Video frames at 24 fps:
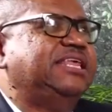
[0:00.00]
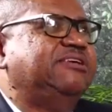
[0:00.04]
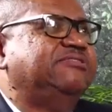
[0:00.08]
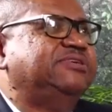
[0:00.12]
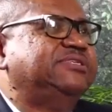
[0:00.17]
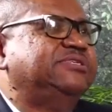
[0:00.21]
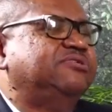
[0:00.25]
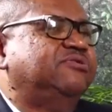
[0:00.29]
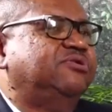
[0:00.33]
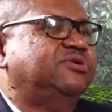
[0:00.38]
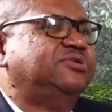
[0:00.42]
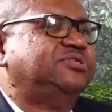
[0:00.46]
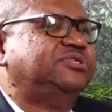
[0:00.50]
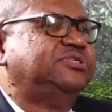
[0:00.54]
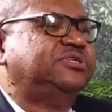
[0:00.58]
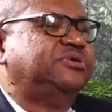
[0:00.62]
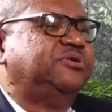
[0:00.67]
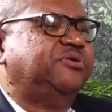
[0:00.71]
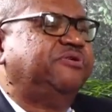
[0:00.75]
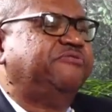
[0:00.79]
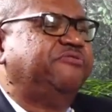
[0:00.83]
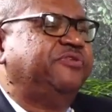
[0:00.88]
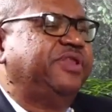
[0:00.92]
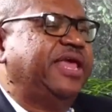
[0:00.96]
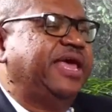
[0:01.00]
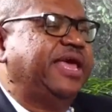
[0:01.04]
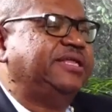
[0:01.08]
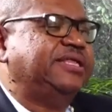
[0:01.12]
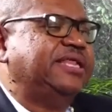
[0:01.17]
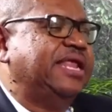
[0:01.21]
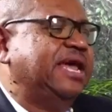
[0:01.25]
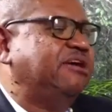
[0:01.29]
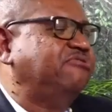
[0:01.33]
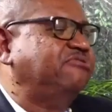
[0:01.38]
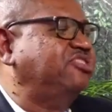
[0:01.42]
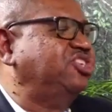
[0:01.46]
there's also a
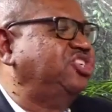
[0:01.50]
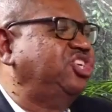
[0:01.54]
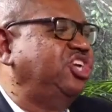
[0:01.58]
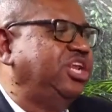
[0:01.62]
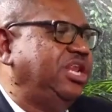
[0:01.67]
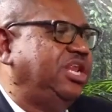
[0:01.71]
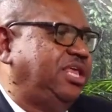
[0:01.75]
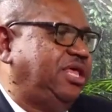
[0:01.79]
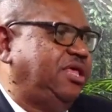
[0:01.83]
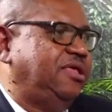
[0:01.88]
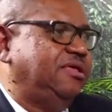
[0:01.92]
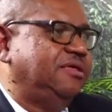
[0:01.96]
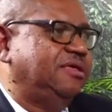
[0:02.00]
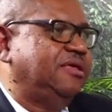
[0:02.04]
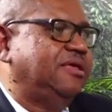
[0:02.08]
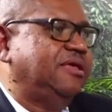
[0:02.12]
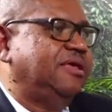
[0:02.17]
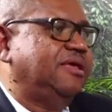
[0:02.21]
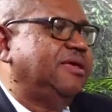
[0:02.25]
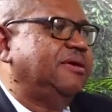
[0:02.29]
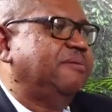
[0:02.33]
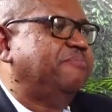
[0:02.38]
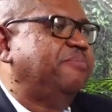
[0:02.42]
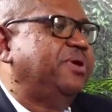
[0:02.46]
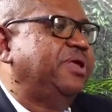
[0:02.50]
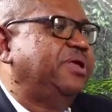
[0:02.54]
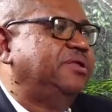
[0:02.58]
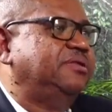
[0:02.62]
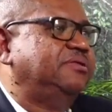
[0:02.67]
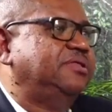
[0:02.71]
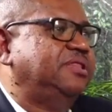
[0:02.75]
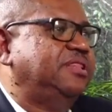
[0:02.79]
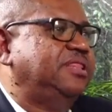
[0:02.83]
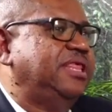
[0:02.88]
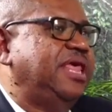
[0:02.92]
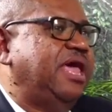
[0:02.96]
flight now to Chile, but
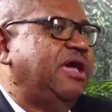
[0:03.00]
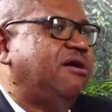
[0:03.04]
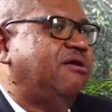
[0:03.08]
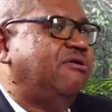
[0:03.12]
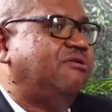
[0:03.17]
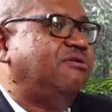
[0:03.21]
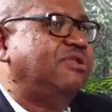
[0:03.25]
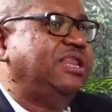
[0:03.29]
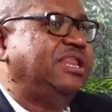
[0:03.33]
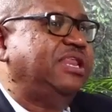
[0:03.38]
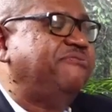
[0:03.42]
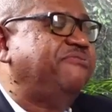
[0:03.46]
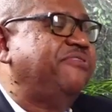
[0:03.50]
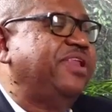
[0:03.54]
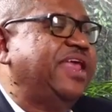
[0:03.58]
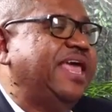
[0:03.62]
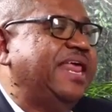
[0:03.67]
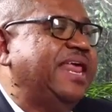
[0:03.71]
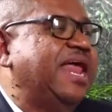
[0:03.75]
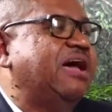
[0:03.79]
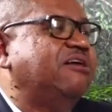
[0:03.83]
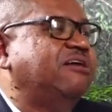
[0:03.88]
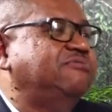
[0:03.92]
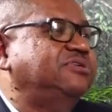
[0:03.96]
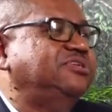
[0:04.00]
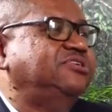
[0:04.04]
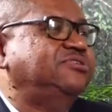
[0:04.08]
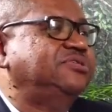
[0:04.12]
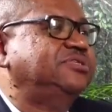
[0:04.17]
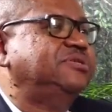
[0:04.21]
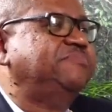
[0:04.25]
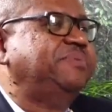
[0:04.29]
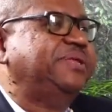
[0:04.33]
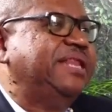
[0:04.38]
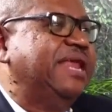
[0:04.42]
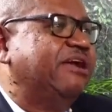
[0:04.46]
their only flight out
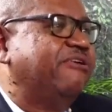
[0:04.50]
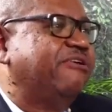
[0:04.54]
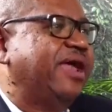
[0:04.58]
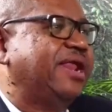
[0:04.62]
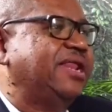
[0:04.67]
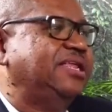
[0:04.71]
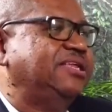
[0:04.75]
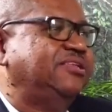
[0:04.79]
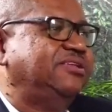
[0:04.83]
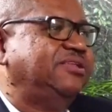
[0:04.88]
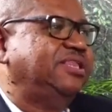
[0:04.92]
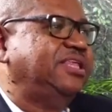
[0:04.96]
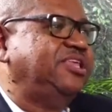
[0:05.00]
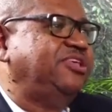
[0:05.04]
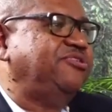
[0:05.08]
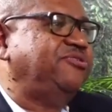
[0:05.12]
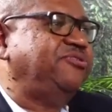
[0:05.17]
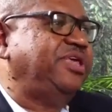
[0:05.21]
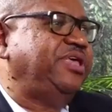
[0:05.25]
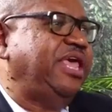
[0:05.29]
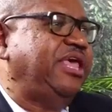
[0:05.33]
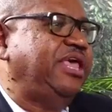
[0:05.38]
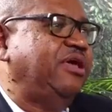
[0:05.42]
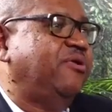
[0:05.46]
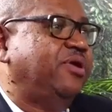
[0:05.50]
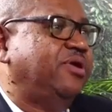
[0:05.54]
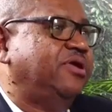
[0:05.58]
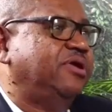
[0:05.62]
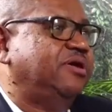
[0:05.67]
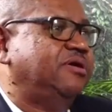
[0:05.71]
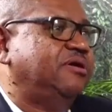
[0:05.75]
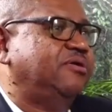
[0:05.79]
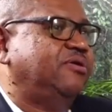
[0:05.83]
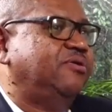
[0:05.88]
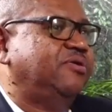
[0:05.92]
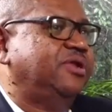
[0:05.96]
used to be directly to the UK
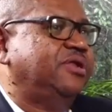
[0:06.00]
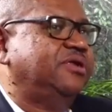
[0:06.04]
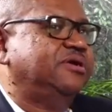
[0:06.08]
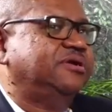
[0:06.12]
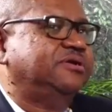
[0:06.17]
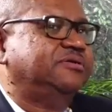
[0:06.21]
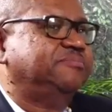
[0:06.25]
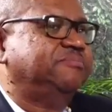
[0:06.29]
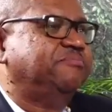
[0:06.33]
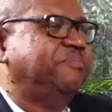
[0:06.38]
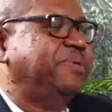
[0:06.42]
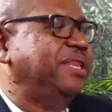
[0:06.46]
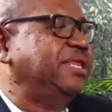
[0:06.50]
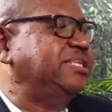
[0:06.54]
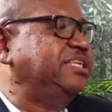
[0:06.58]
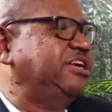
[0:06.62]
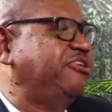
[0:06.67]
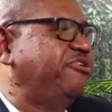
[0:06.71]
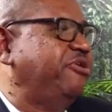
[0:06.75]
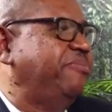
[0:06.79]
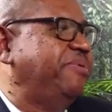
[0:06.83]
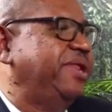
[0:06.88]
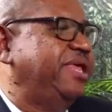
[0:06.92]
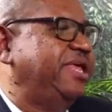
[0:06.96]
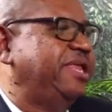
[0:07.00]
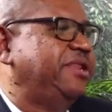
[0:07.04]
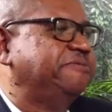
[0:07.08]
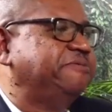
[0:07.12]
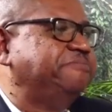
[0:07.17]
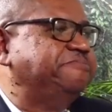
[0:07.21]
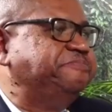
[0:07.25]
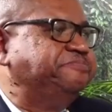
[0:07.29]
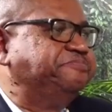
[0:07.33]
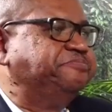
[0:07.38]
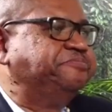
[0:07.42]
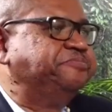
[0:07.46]
on a military
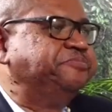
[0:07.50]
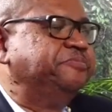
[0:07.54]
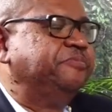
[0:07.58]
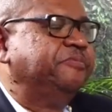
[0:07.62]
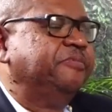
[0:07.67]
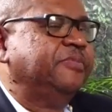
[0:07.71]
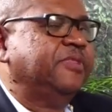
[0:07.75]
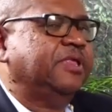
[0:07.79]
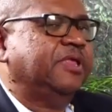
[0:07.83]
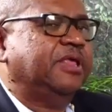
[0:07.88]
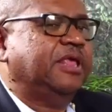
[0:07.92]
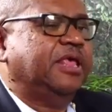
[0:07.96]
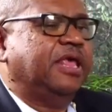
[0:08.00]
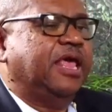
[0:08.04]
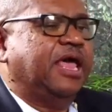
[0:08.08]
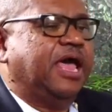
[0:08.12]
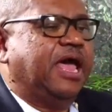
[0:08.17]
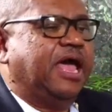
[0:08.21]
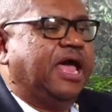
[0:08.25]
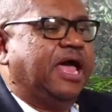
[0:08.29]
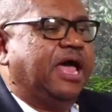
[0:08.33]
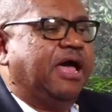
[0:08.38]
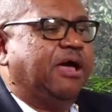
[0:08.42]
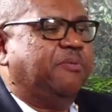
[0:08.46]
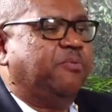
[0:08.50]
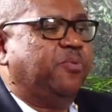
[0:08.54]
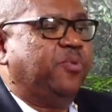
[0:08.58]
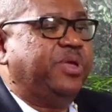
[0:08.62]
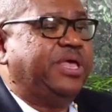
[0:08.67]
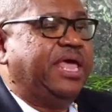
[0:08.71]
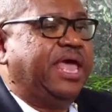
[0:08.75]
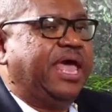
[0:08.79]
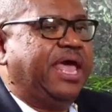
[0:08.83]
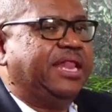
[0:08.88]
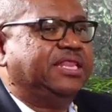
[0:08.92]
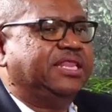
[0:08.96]
plane.
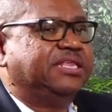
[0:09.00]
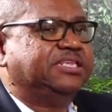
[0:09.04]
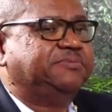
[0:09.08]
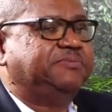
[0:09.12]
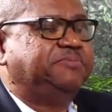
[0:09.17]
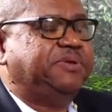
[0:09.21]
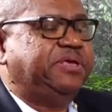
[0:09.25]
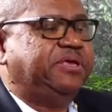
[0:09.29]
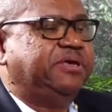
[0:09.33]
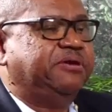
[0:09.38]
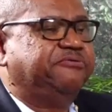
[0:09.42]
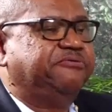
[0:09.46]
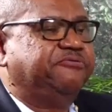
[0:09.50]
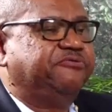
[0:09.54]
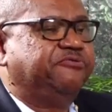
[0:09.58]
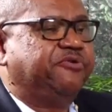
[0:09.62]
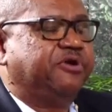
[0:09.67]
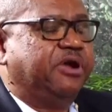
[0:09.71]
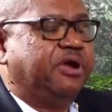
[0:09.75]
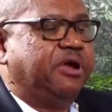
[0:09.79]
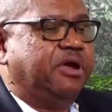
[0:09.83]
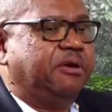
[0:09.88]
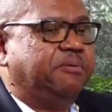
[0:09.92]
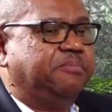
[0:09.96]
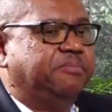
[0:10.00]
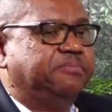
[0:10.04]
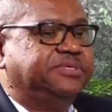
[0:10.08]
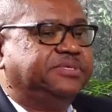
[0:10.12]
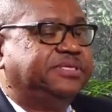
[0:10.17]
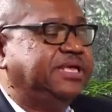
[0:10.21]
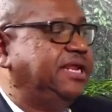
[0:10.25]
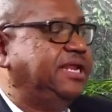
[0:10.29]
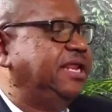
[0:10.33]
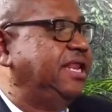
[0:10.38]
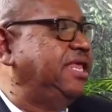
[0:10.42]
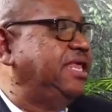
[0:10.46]
We had the speaker from
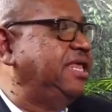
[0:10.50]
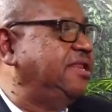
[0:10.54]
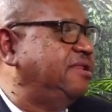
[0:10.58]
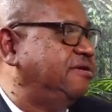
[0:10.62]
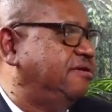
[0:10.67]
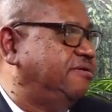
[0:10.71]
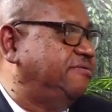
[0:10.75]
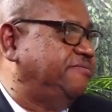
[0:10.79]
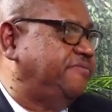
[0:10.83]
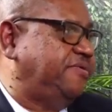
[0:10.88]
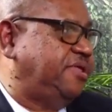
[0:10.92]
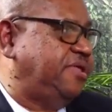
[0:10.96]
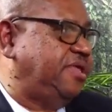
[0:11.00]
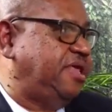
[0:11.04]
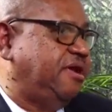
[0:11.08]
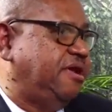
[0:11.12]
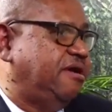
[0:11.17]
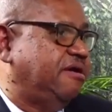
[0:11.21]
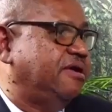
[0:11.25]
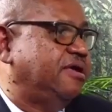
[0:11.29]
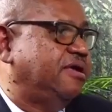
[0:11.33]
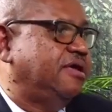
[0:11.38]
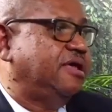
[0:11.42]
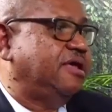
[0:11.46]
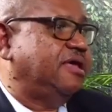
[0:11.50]
St. Helena here.